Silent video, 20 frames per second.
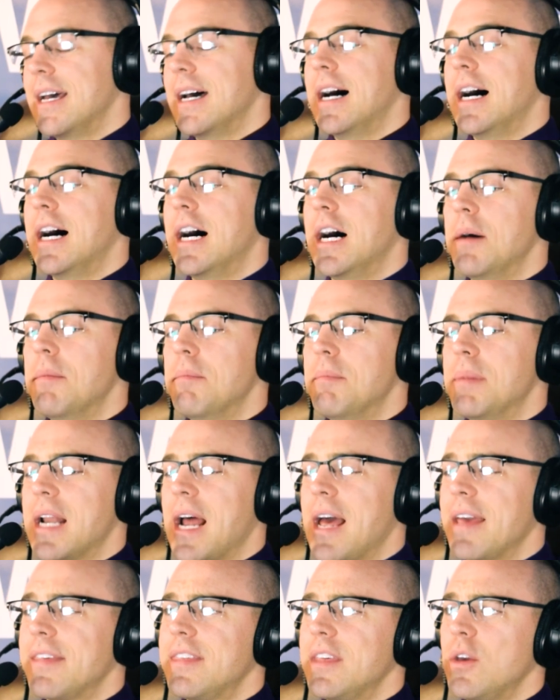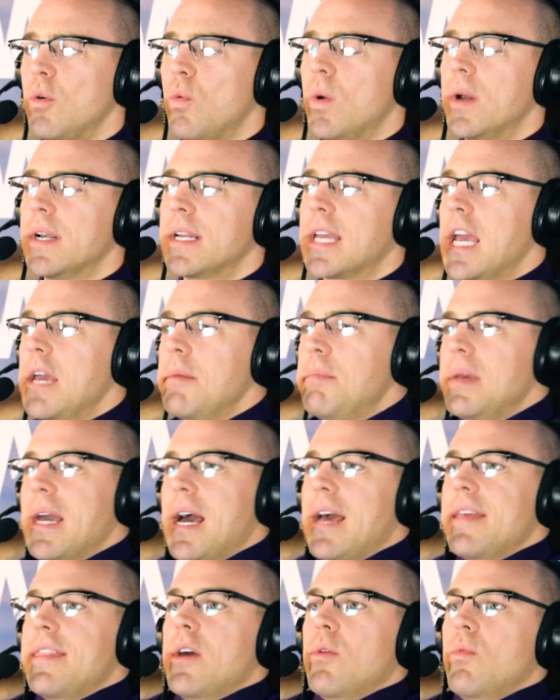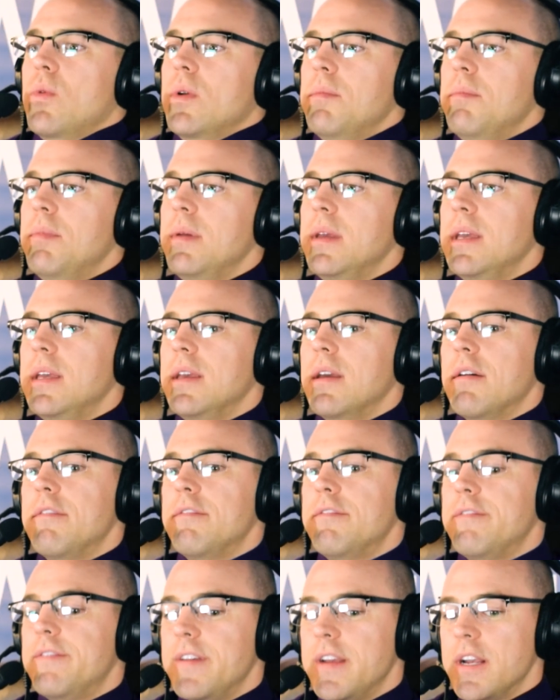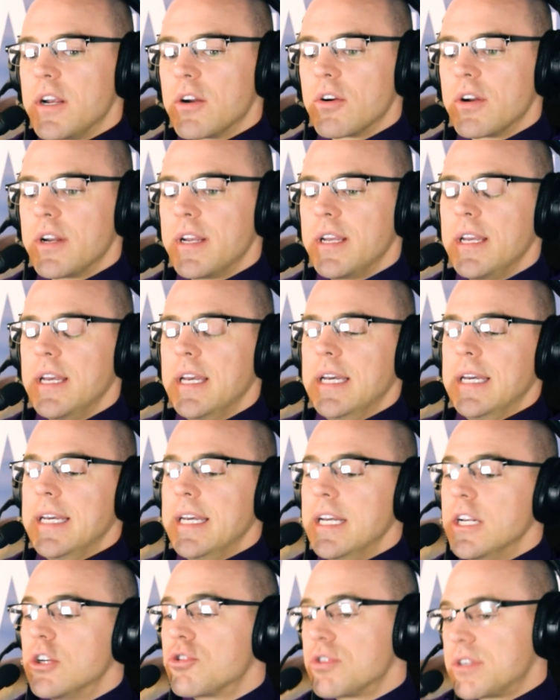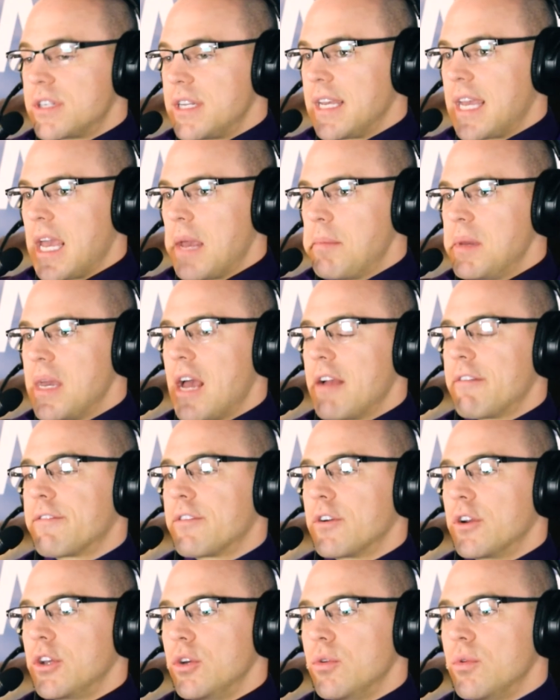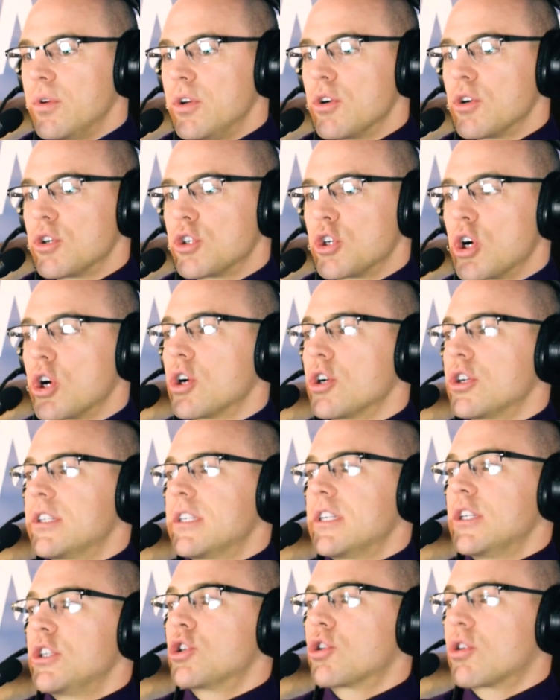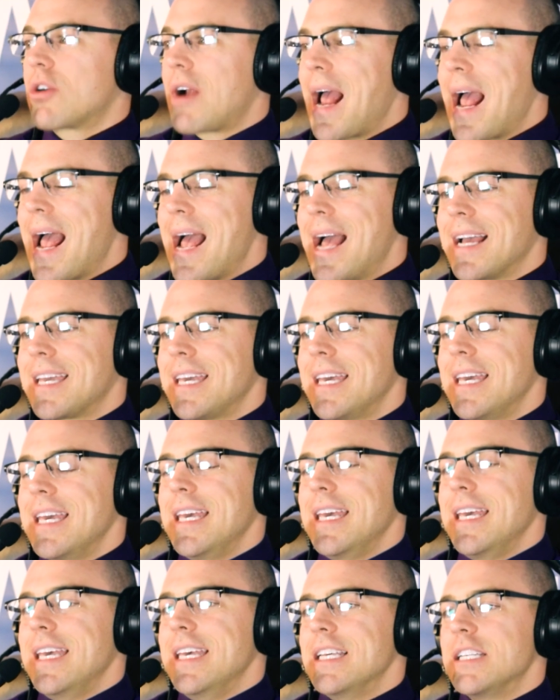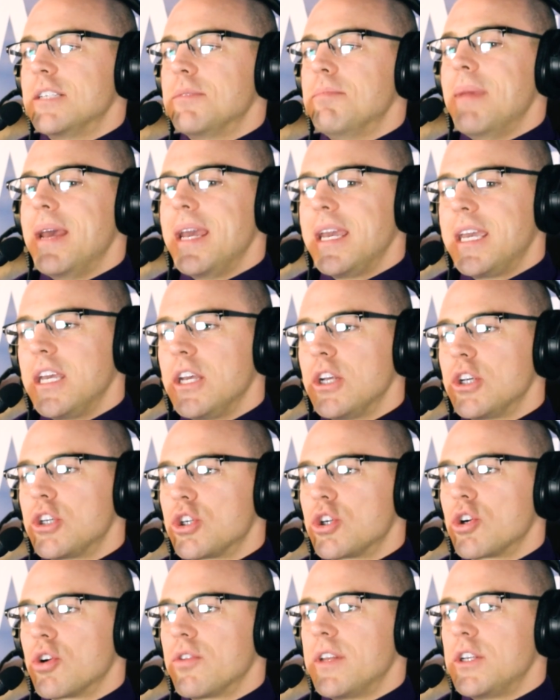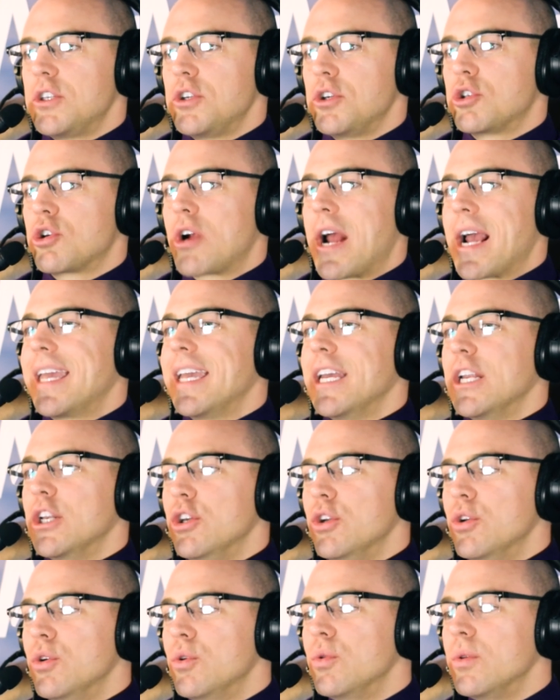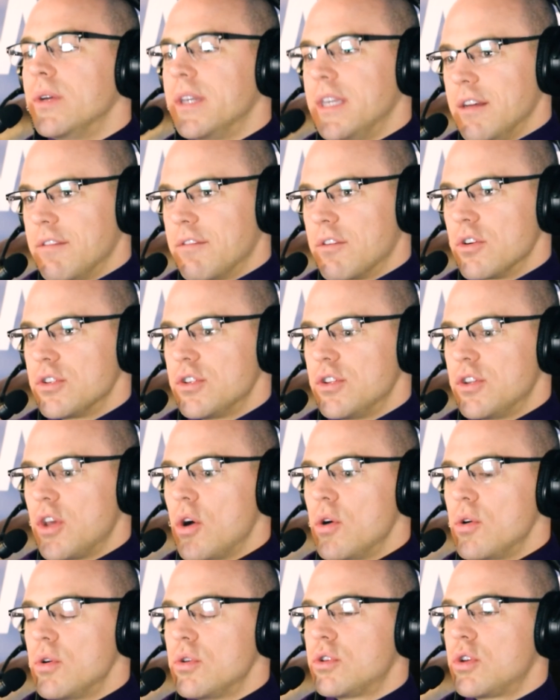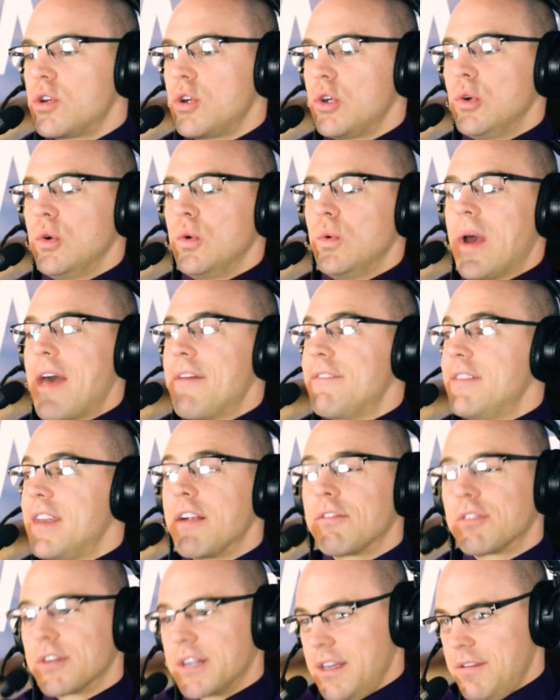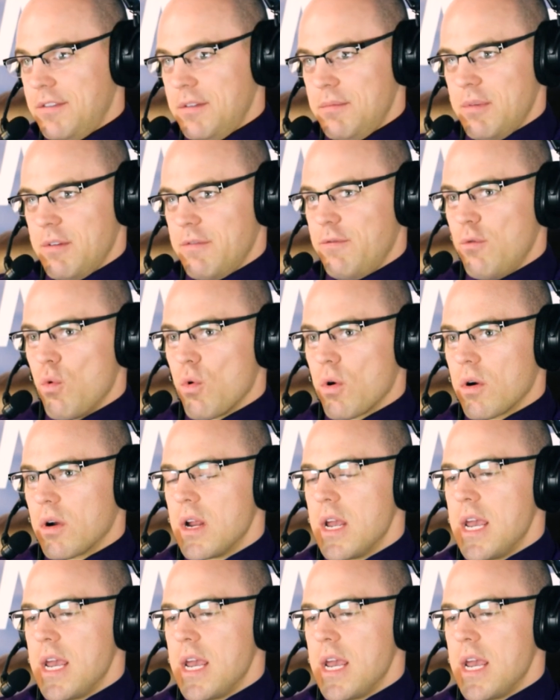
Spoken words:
But I think one KPI that would be a very interesting KPI for you and your church to track is making sure that you're tracking new givers, those who have never given before.